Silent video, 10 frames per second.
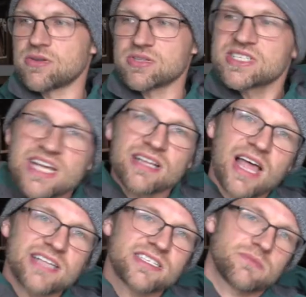So sync
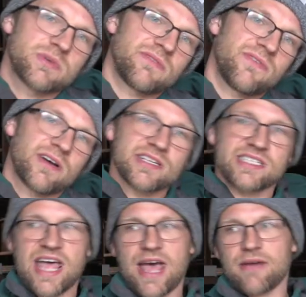license, what the fuck
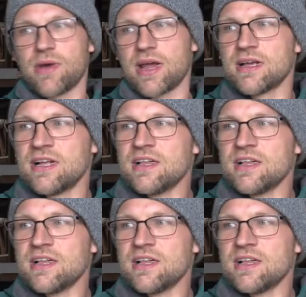is that, right?